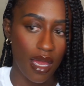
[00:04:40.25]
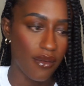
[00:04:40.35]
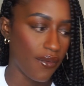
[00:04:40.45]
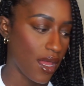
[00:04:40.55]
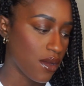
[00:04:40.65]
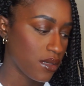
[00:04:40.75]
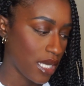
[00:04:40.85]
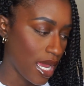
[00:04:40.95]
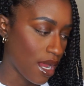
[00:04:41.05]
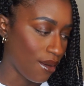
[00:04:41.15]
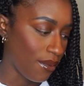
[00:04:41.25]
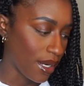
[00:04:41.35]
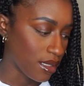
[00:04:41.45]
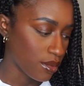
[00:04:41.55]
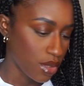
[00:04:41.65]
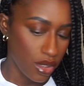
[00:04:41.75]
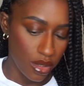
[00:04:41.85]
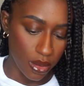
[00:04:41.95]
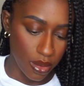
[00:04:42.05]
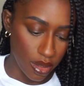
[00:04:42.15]
I found at a random
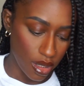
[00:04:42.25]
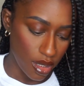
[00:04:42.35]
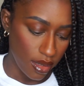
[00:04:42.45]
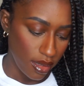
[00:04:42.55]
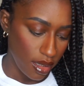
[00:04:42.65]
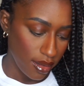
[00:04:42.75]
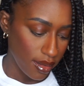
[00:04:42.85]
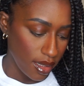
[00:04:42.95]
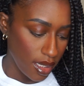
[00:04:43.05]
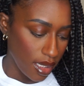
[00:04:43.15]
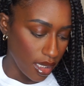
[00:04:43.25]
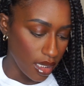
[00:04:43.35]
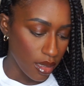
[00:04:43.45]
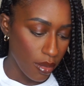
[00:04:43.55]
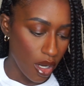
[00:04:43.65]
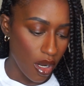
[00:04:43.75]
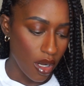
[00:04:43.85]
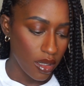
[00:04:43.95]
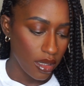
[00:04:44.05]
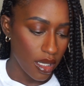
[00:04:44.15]
store in the
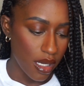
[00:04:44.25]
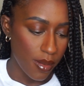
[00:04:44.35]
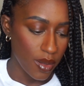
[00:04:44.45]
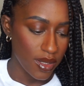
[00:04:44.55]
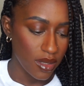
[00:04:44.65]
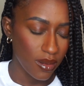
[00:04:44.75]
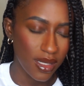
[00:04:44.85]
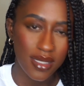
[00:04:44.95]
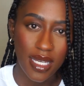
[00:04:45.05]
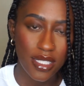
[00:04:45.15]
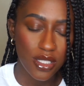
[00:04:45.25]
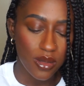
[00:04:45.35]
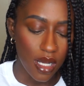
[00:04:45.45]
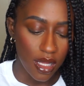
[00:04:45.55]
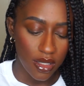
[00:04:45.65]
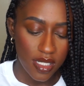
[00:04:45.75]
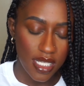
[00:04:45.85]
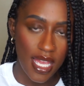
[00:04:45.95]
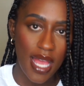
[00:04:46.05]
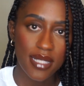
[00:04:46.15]
mall. It was only like $2.
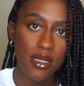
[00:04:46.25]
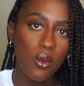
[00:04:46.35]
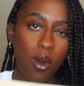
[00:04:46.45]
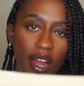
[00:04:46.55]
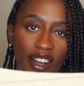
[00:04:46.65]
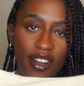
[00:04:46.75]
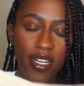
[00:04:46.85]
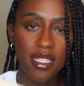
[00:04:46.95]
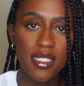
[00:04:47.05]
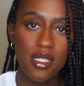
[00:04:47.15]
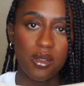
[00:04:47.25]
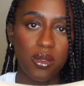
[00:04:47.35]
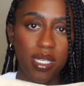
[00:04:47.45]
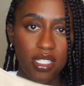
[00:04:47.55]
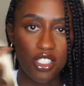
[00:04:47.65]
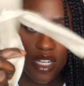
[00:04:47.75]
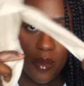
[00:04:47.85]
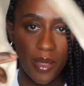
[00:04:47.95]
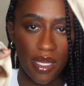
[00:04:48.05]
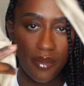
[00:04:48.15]
It has a wire in it so you can
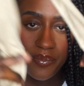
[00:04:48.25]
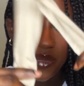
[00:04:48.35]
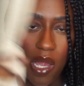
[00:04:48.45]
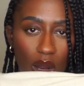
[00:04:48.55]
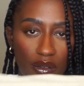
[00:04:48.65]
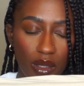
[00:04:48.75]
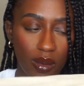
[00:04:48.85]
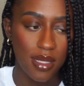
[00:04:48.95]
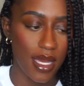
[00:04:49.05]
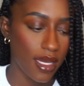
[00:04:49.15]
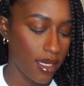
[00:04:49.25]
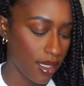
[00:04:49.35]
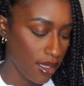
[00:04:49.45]
shape it however you would like.